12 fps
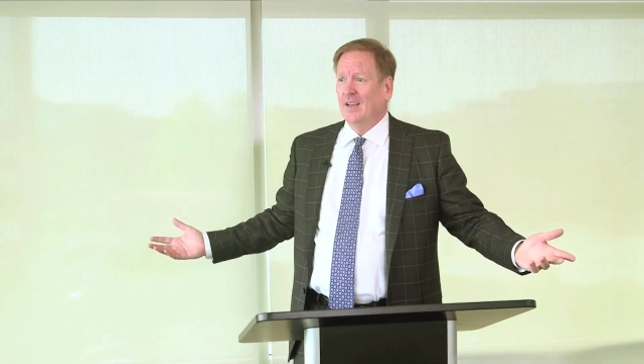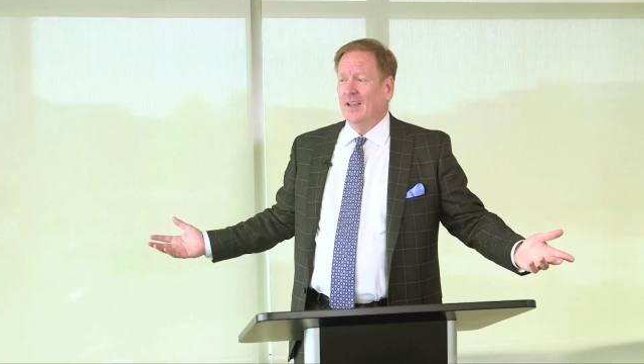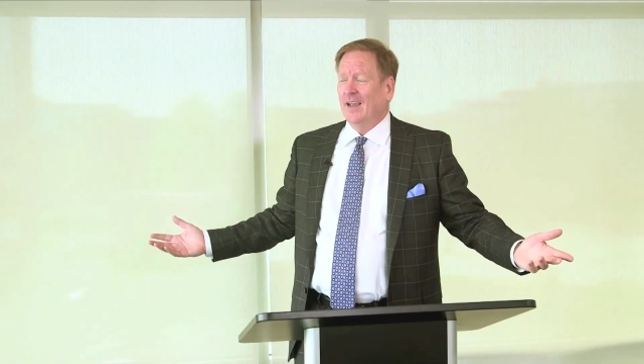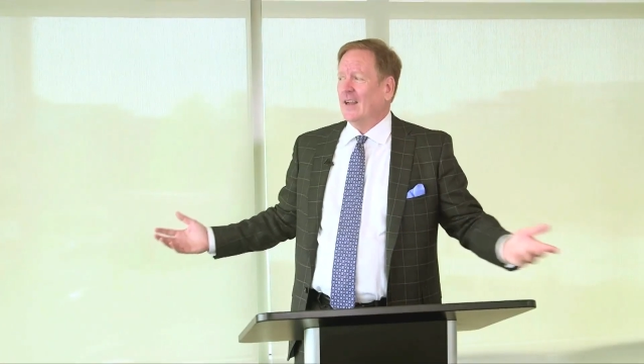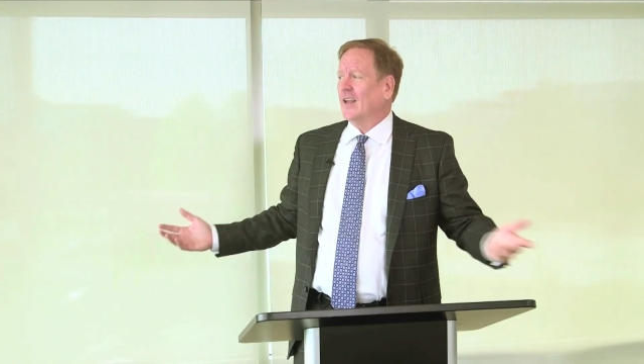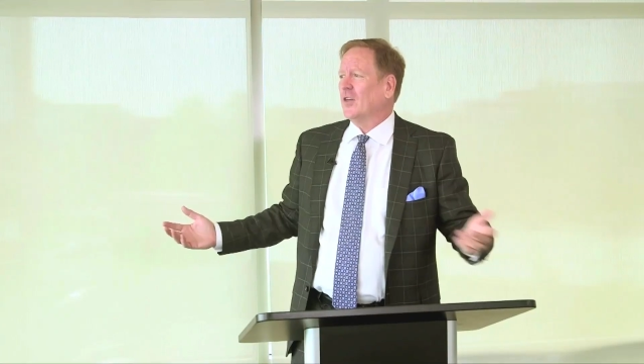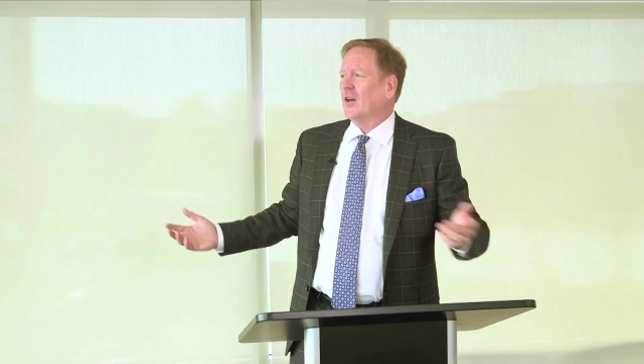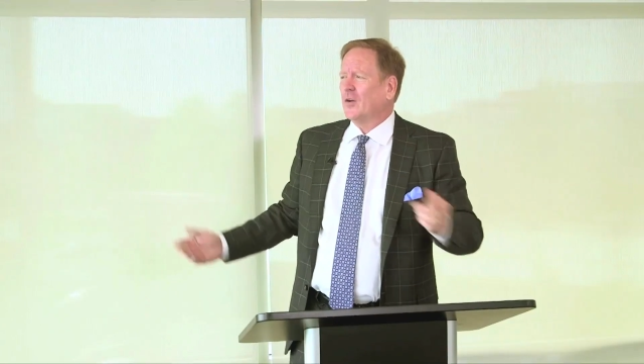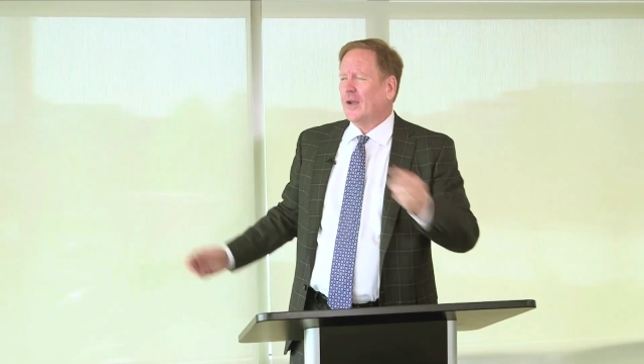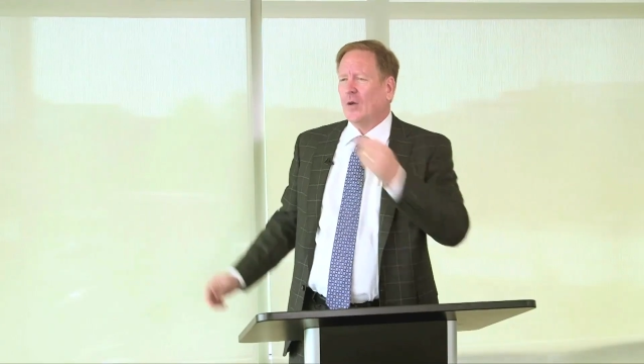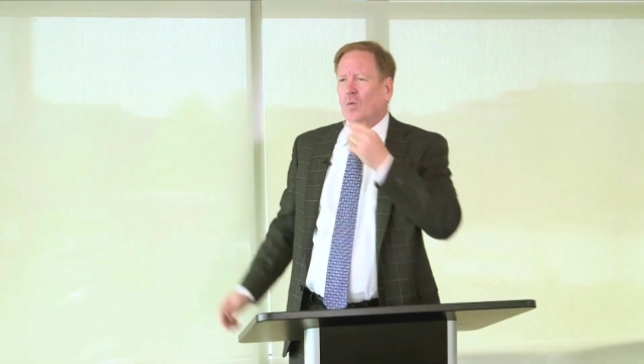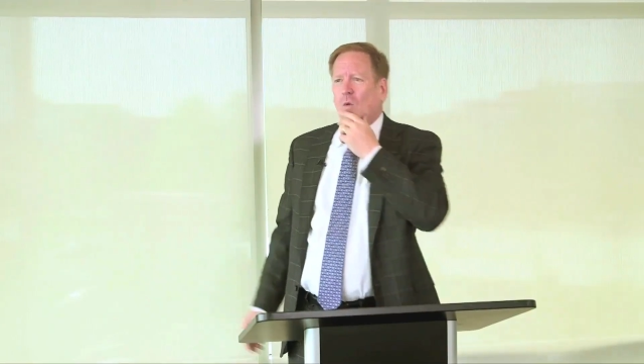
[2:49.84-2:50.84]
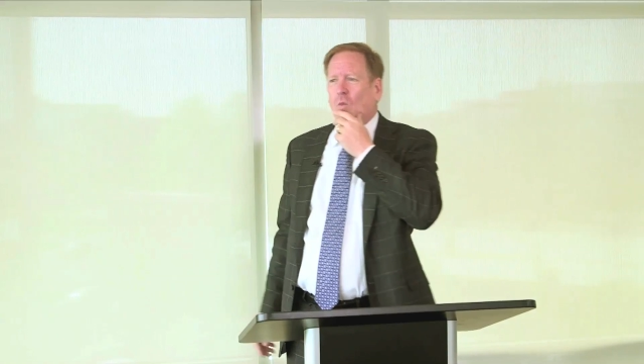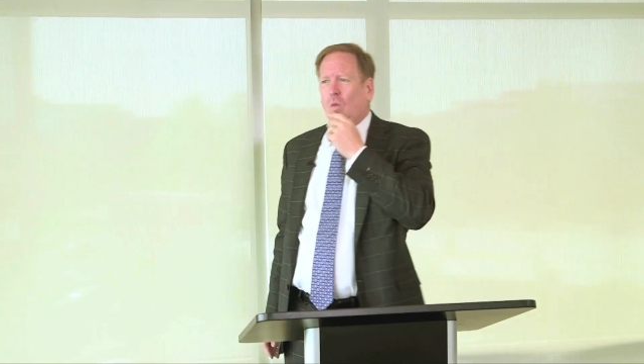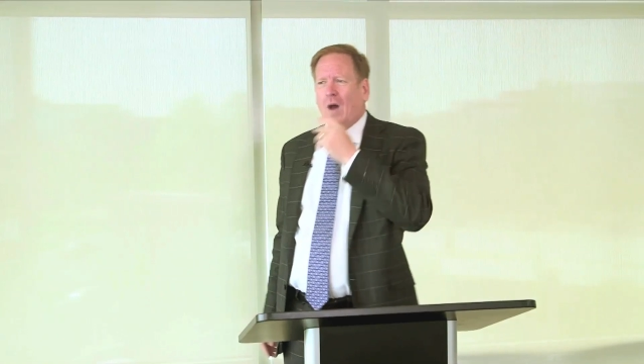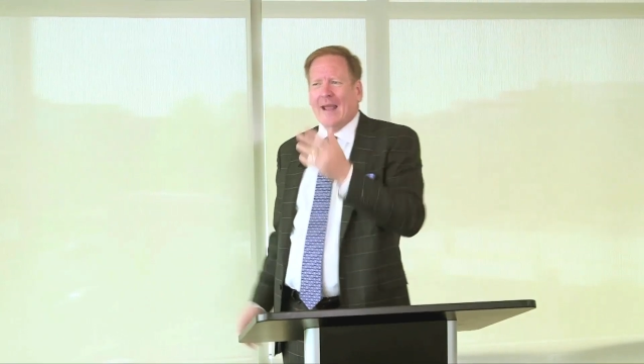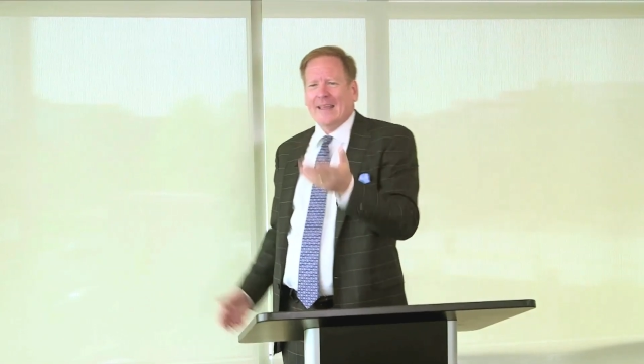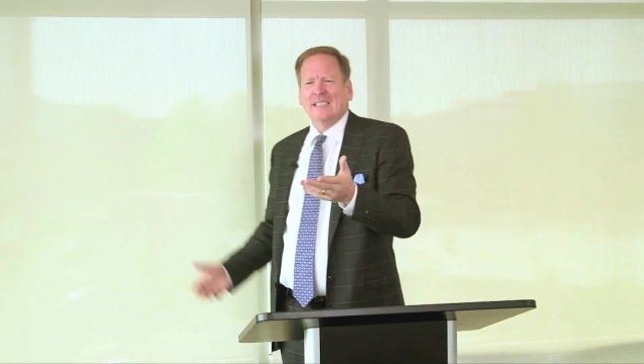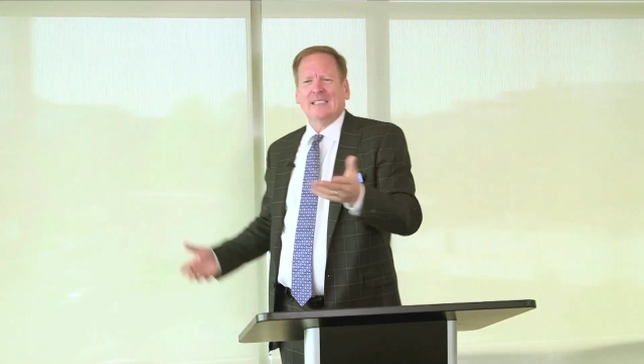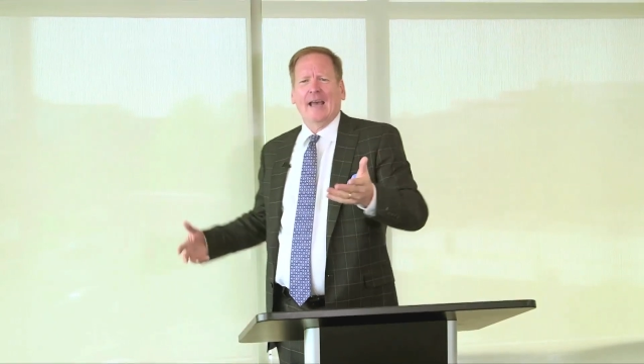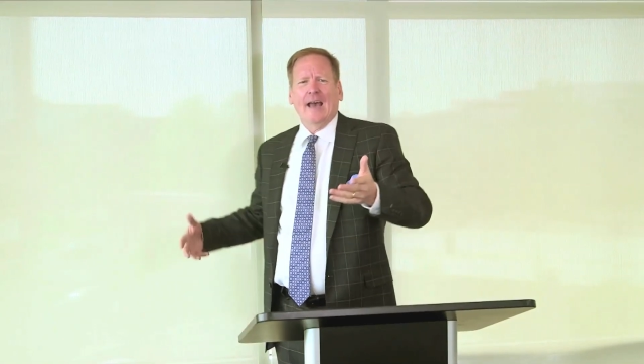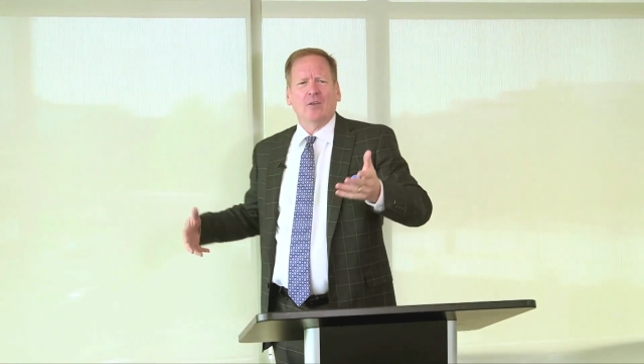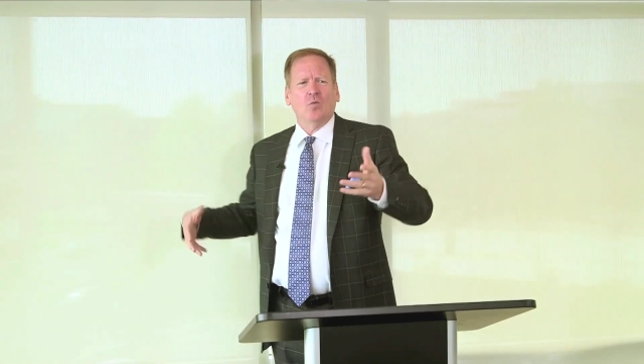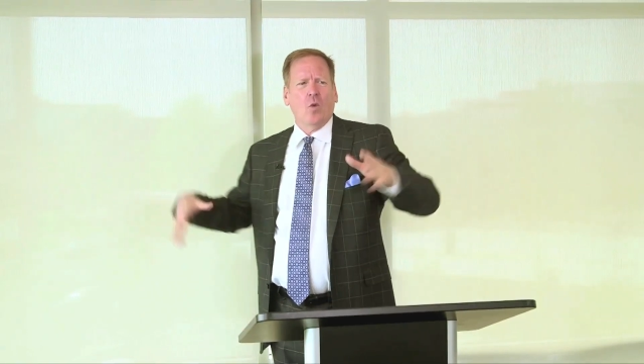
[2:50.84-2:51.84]
And I thought, okay, well, why is
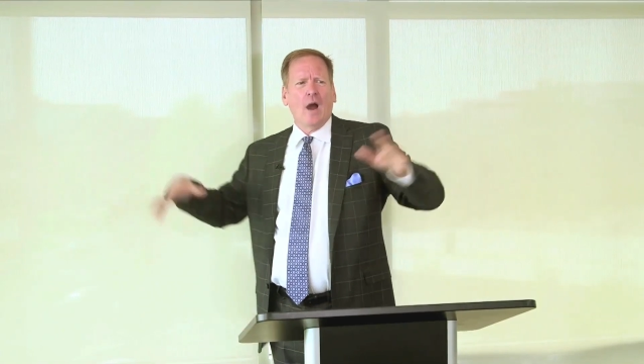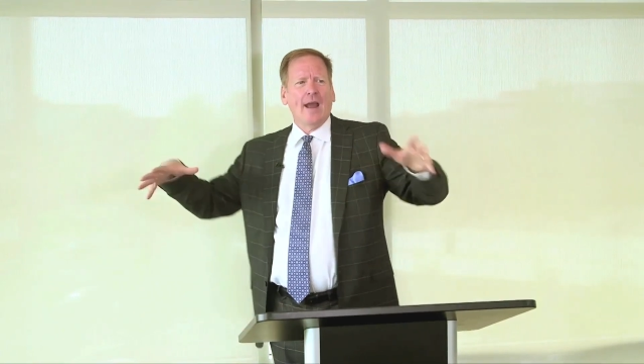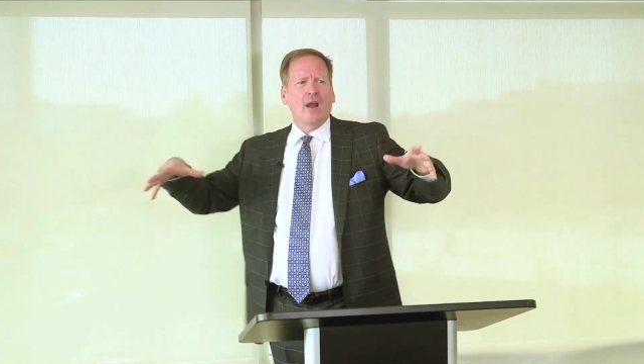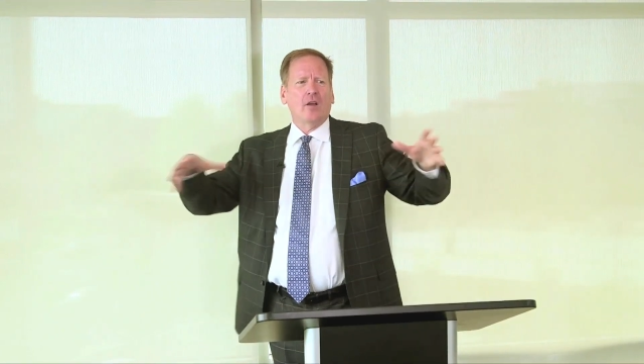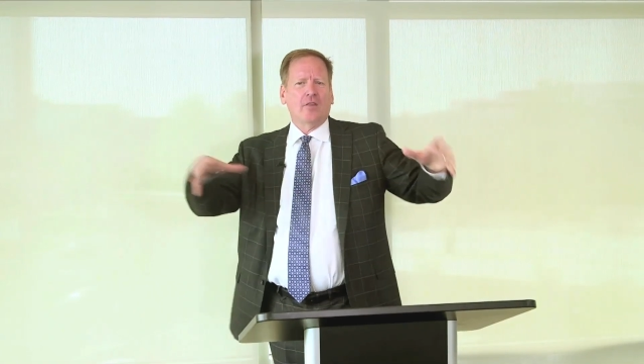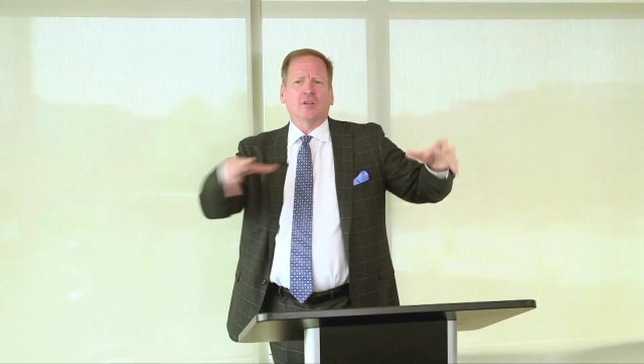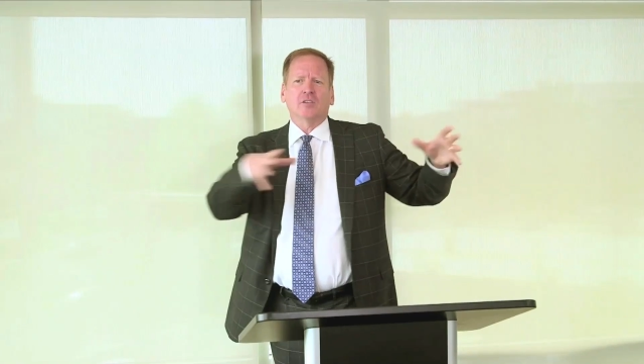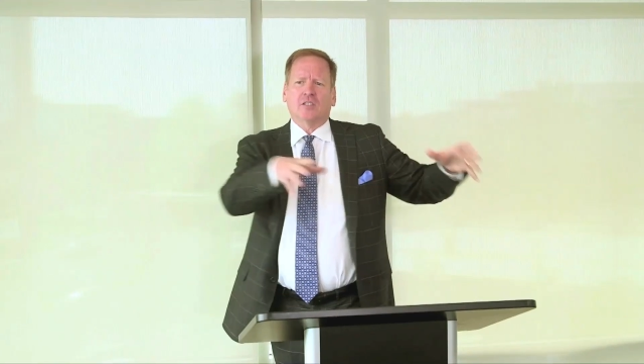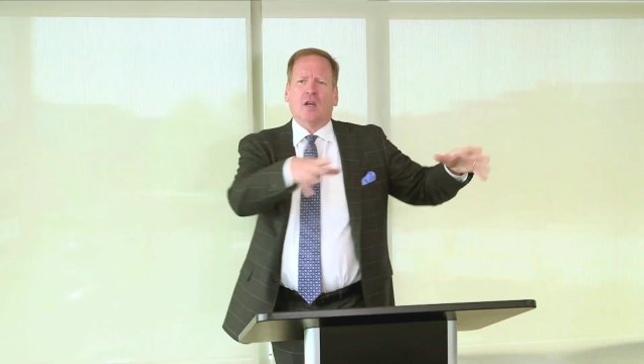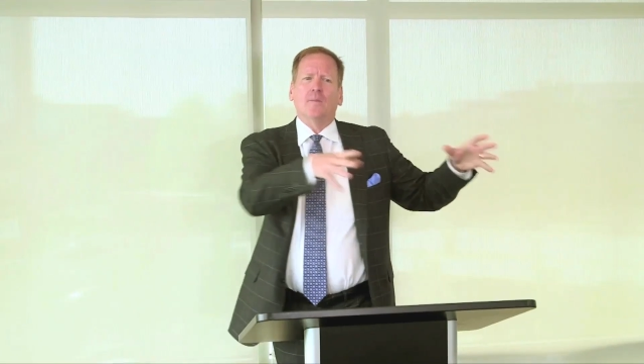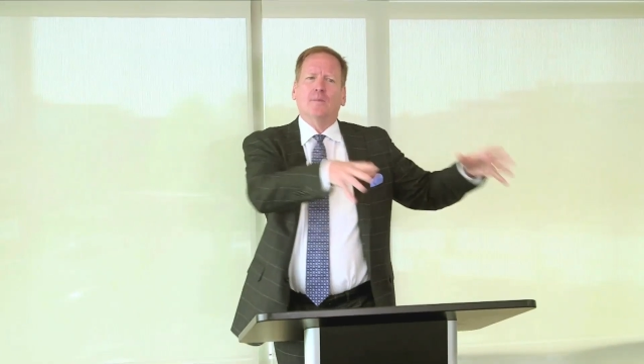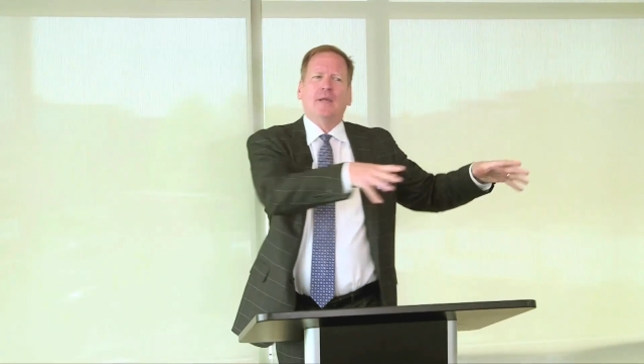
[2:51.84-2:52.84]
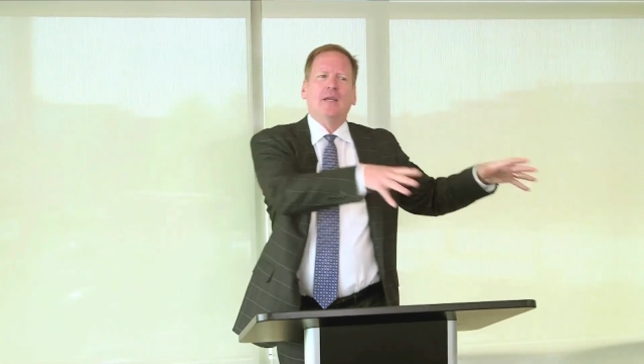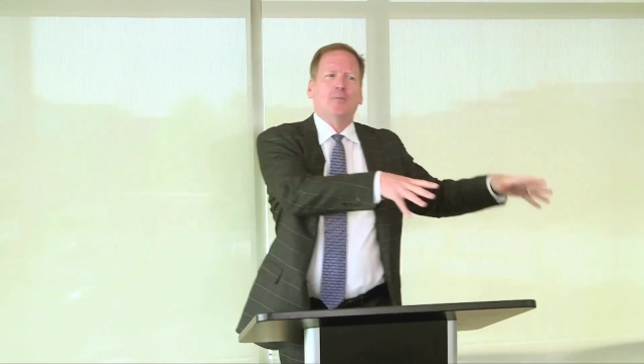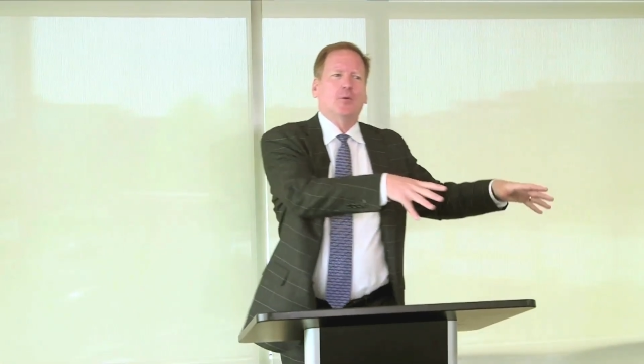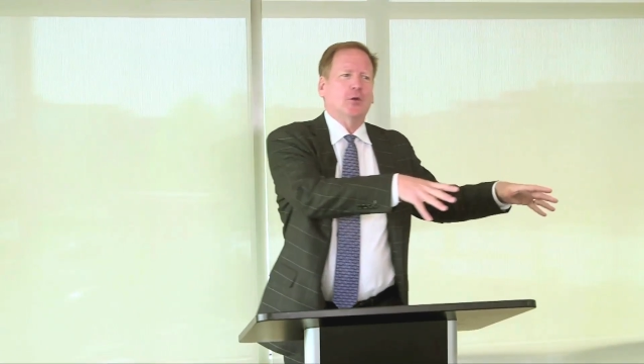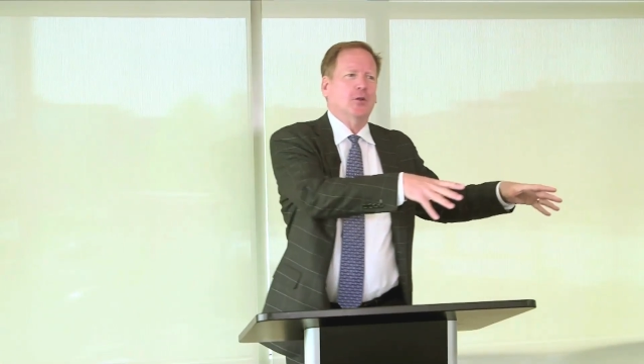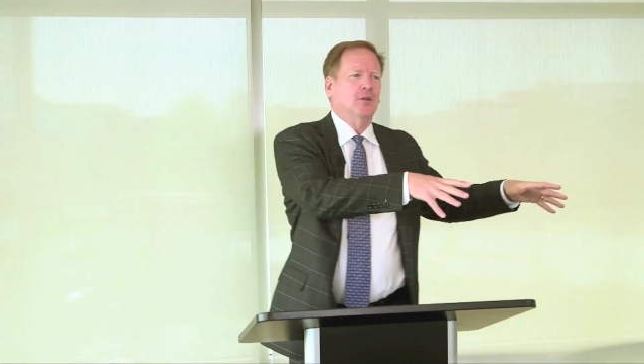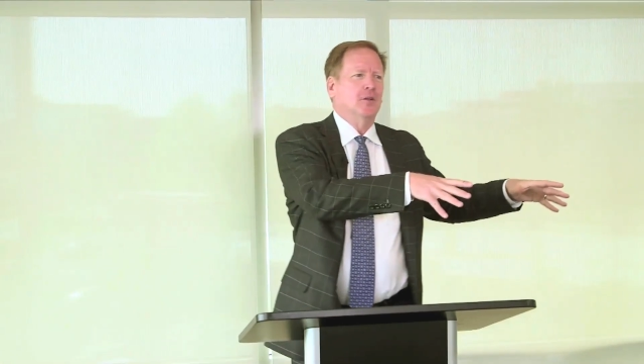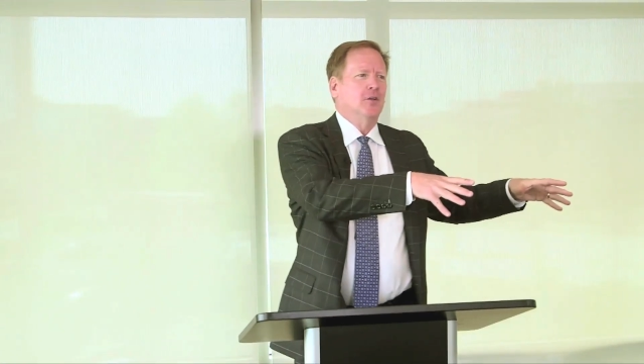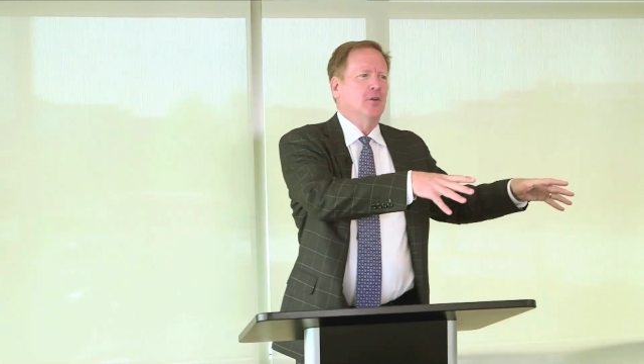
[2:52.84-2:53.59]
that? Why are there some people